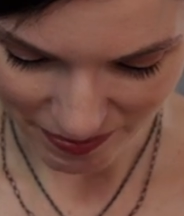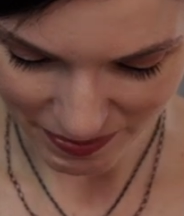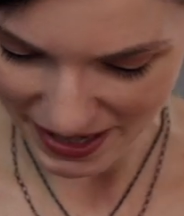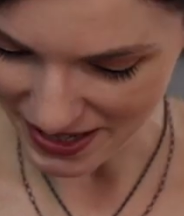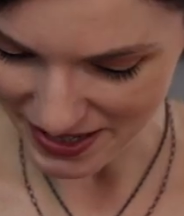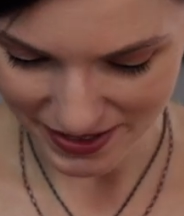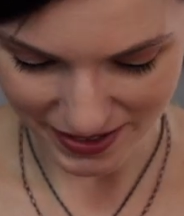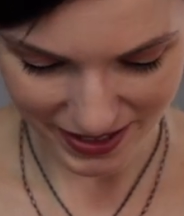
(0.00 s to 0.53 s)

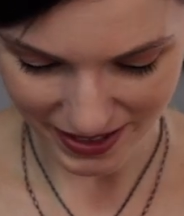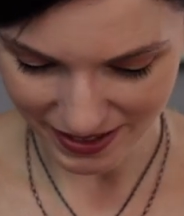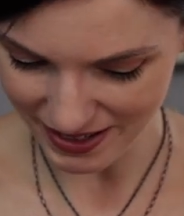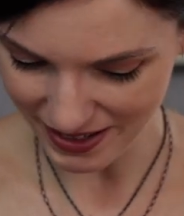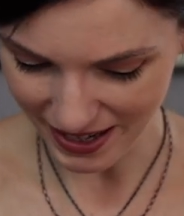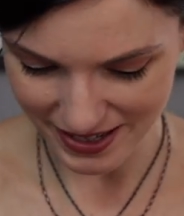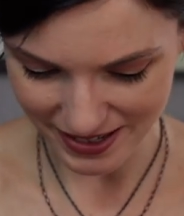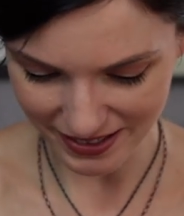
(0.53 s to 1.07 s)
because
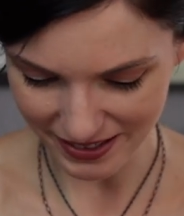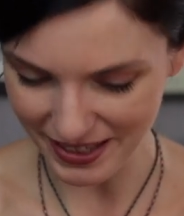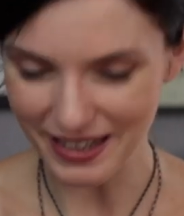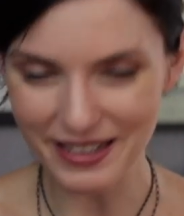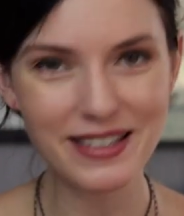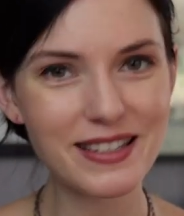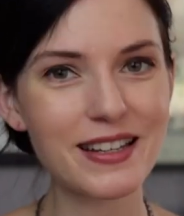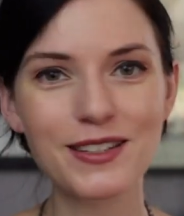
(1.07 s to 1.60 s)
ideally
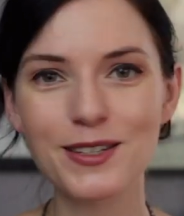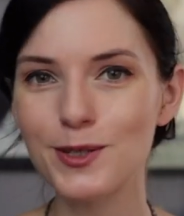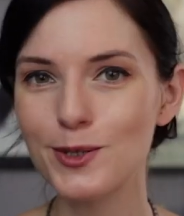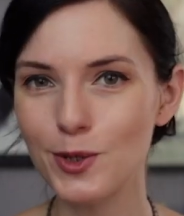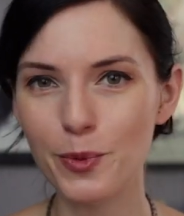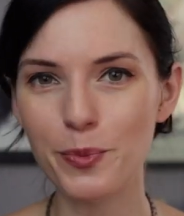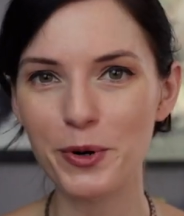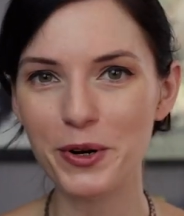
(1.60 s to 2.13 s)
it's
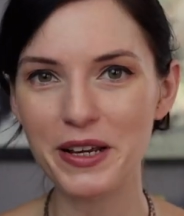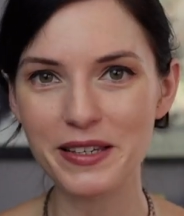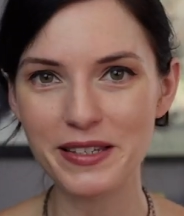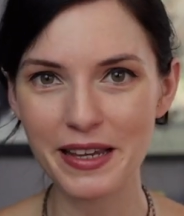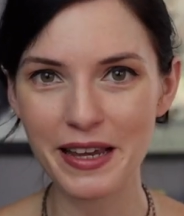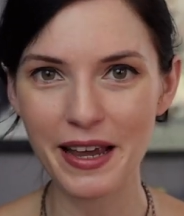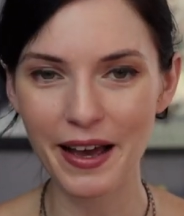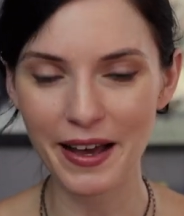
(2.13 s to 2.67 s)
super
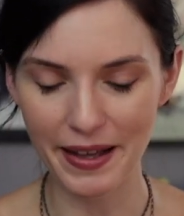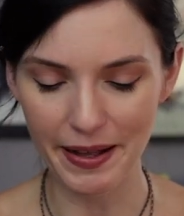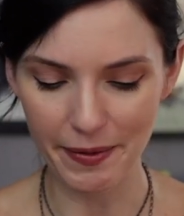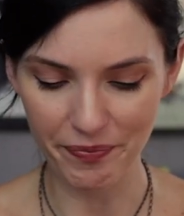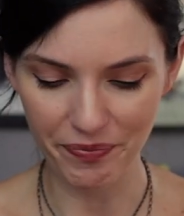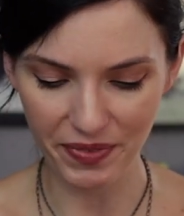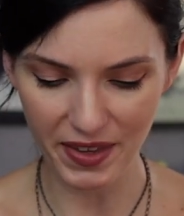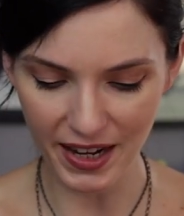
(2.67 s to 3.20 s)
easy.
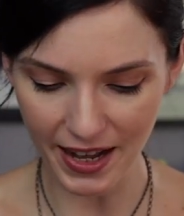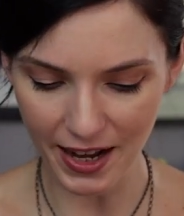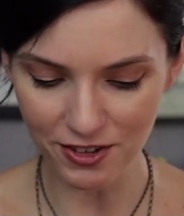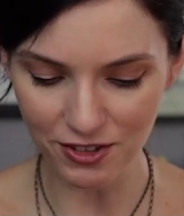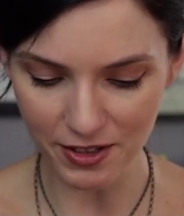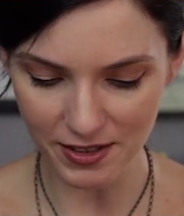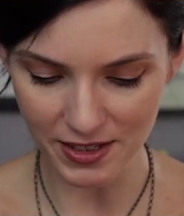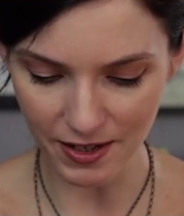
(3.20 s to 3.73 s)
And I
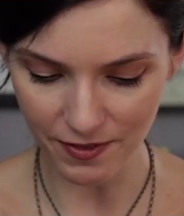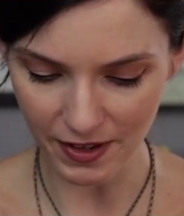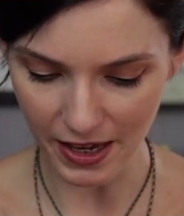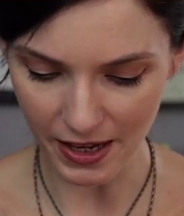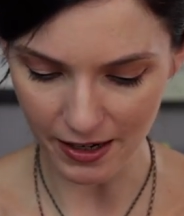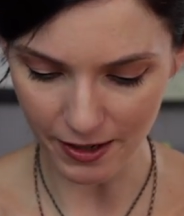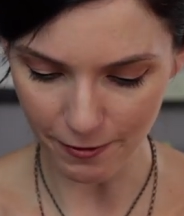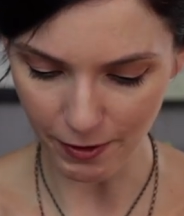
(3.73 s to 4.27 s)
actually
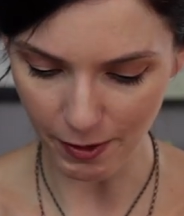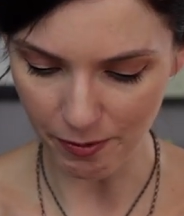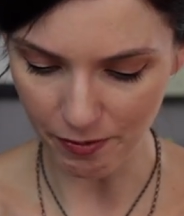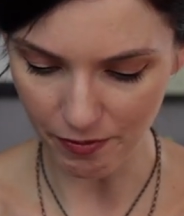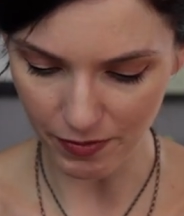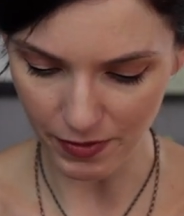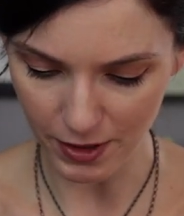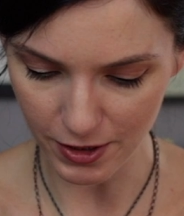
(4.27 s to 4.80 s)
deviated
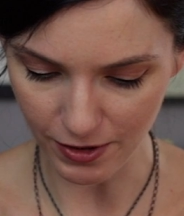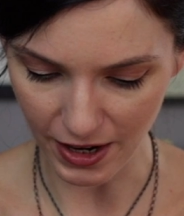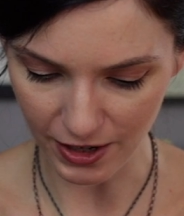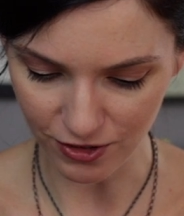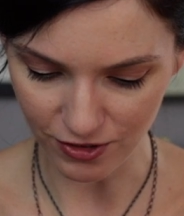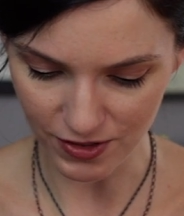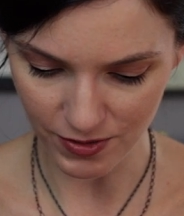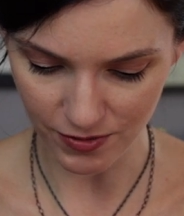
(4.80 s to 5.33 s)
from the
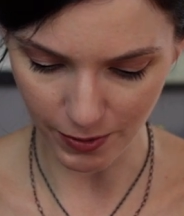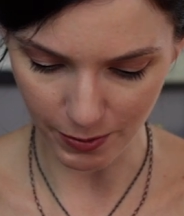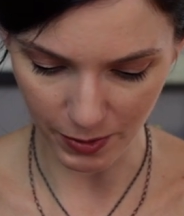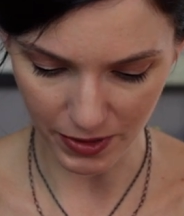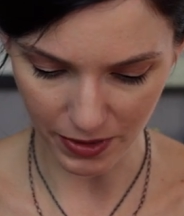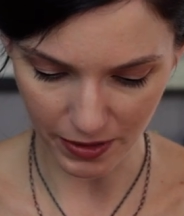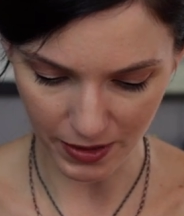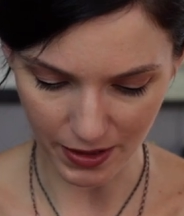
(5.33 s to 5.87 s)
directions from
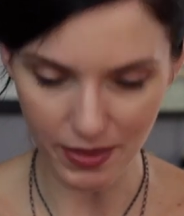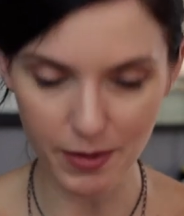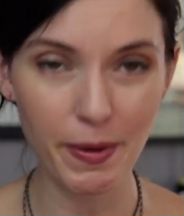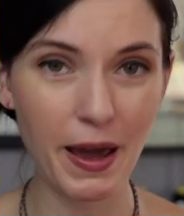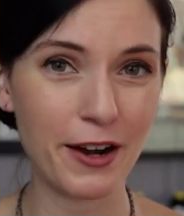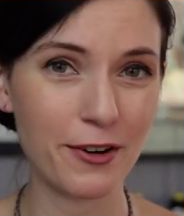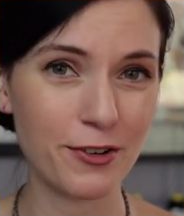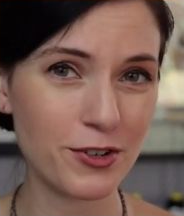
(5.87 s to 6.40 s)
what the
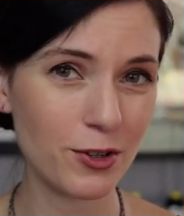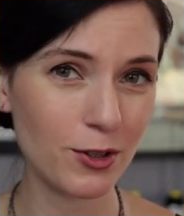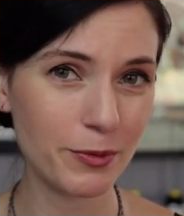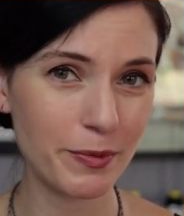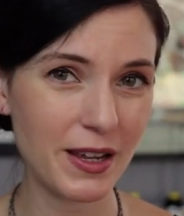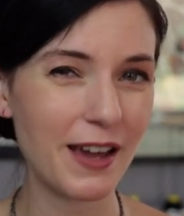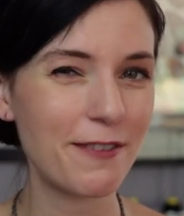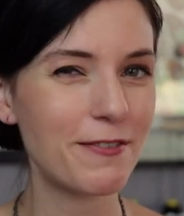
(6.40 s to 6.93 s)
pattern told
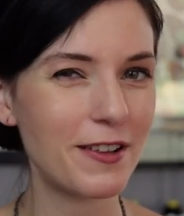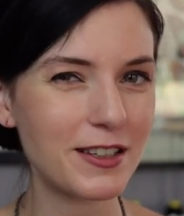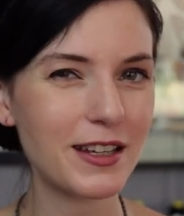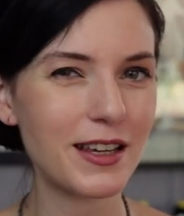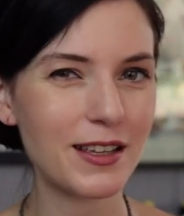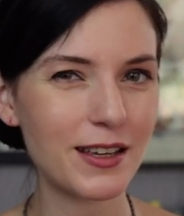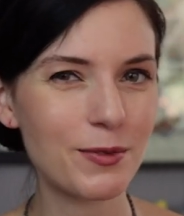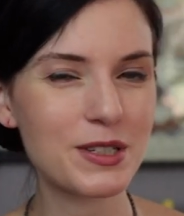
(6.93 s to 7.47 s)
me. I felt
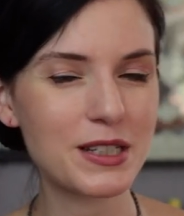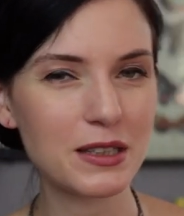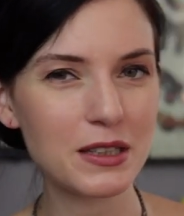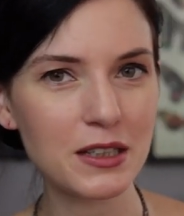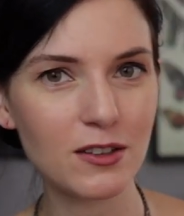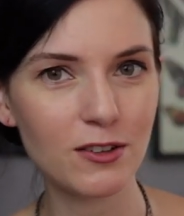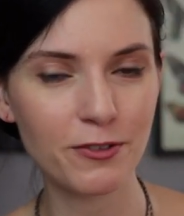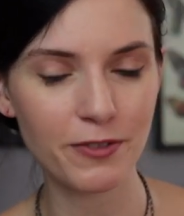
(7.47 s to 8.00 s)
like it was a
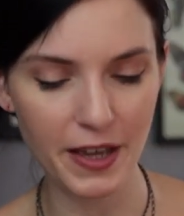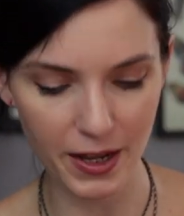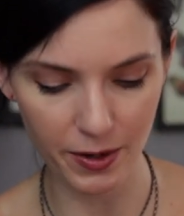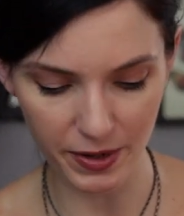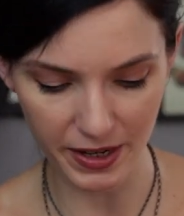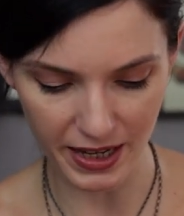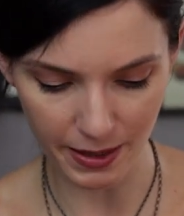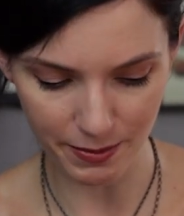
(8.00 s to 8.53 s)
little vague
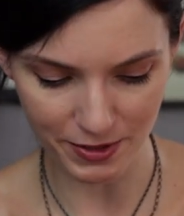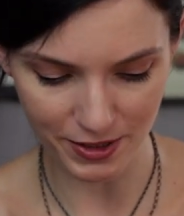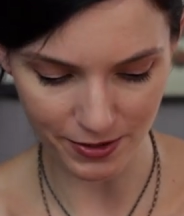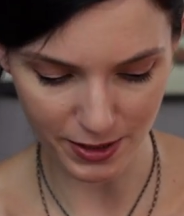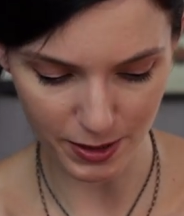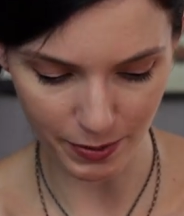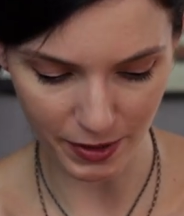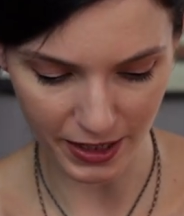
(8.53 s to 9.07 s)
when it came to
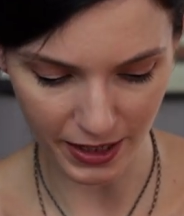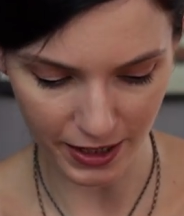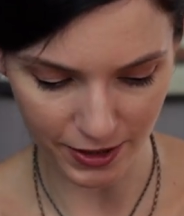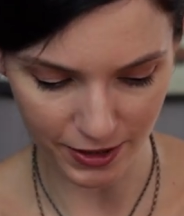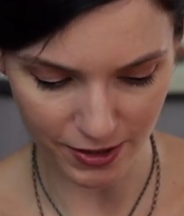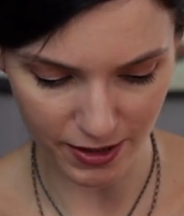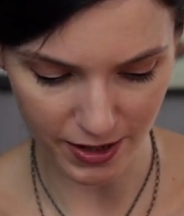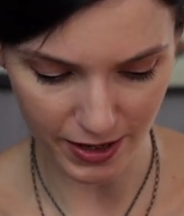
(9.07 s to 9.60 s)
explaining how
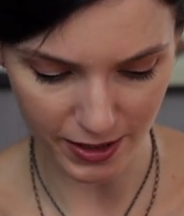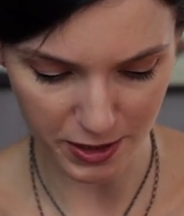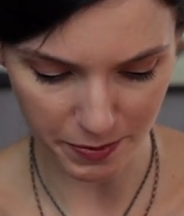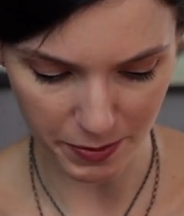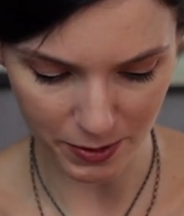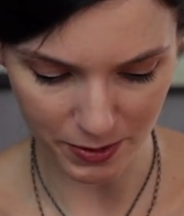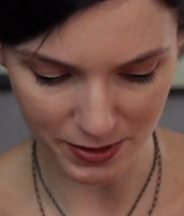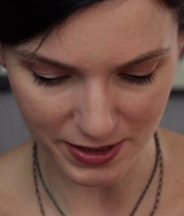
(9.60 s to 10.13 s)
to do the
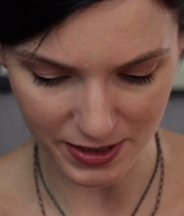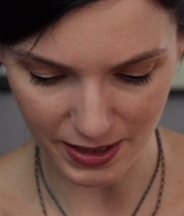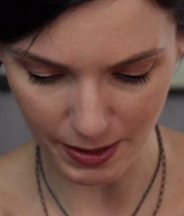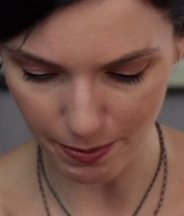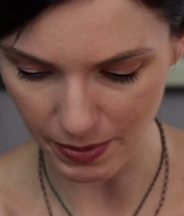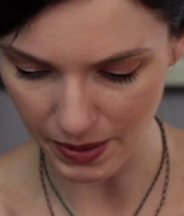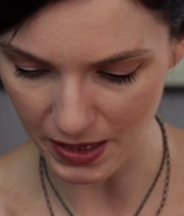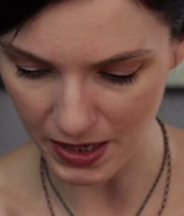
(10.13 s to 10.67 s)
exposed
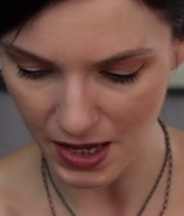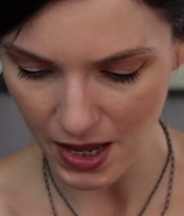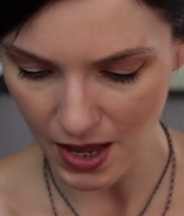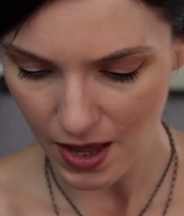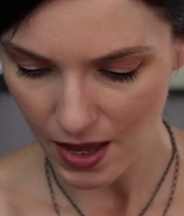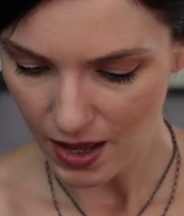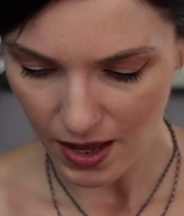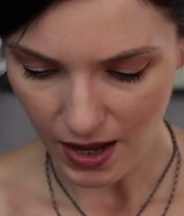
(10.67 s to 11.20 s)
zip, but
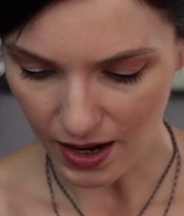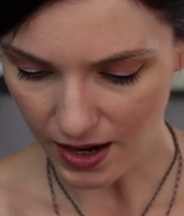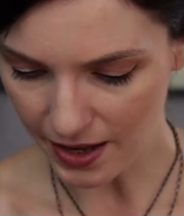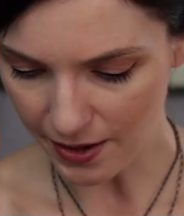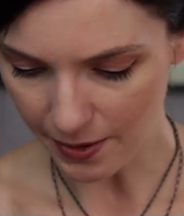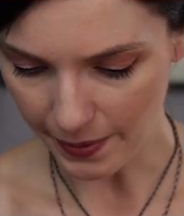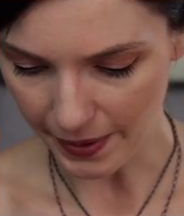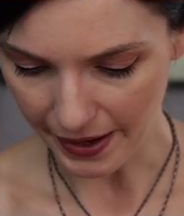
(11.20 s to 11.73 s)

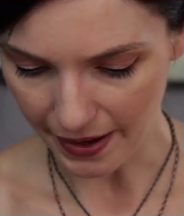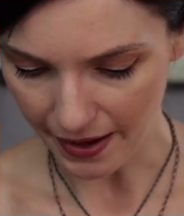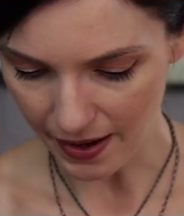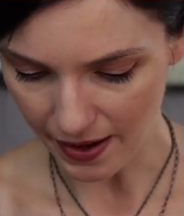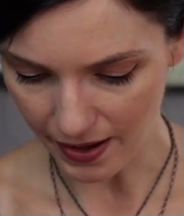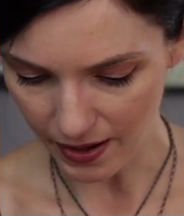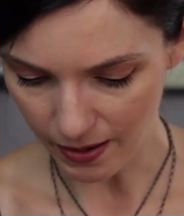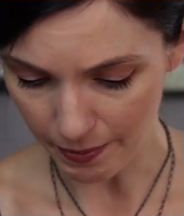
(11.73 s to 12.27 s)
either way.
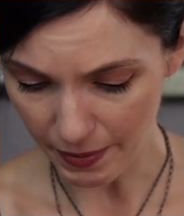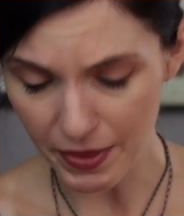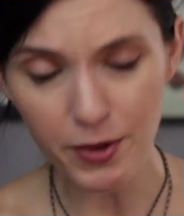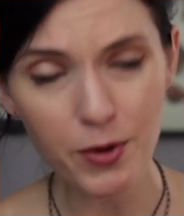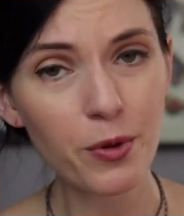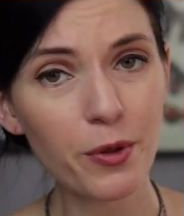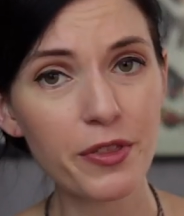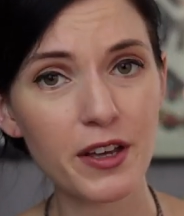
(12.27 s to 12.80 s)
And the
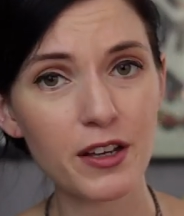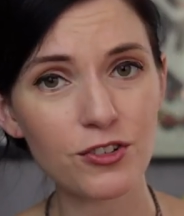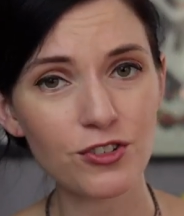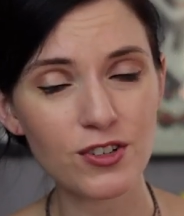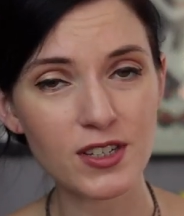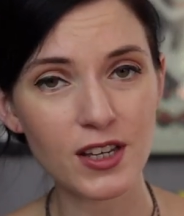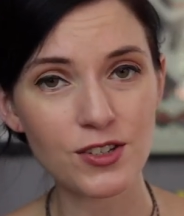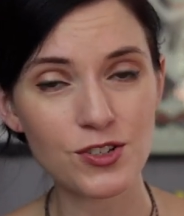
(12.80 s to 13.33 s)
cool thing is
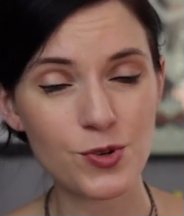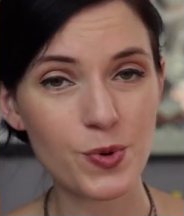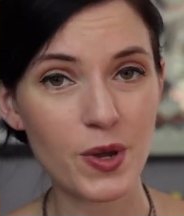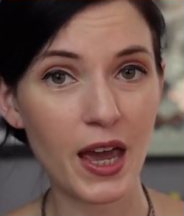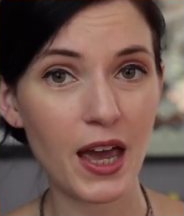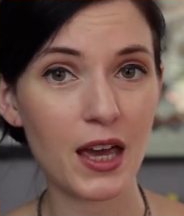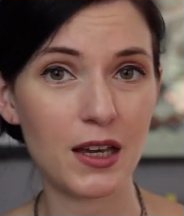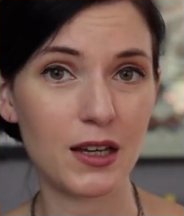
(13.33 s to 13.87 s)
she says you
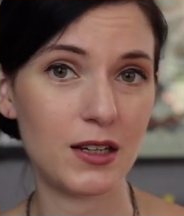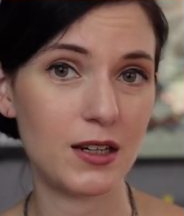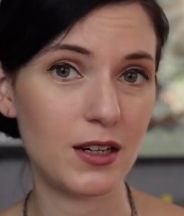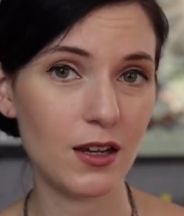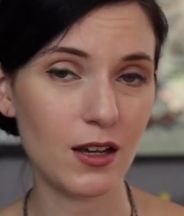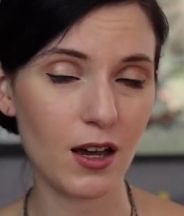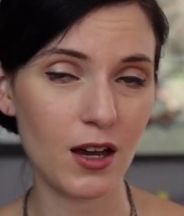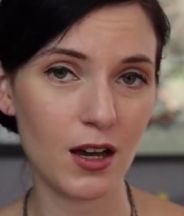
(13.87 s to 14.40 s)
can
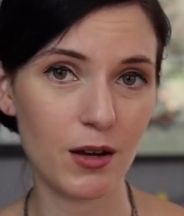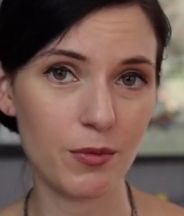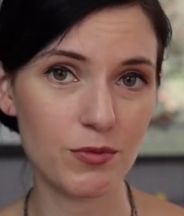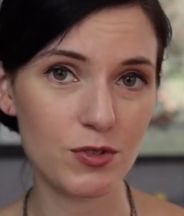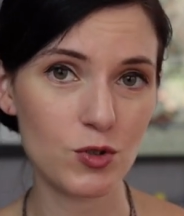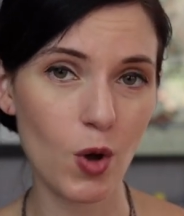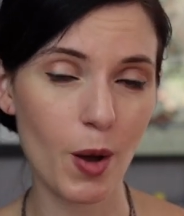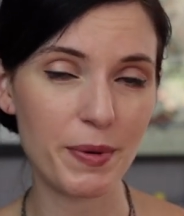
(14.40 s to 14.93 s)

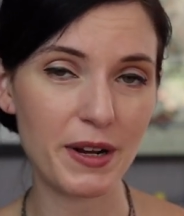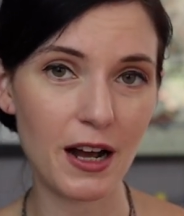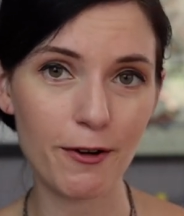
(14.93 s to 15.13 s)
swap it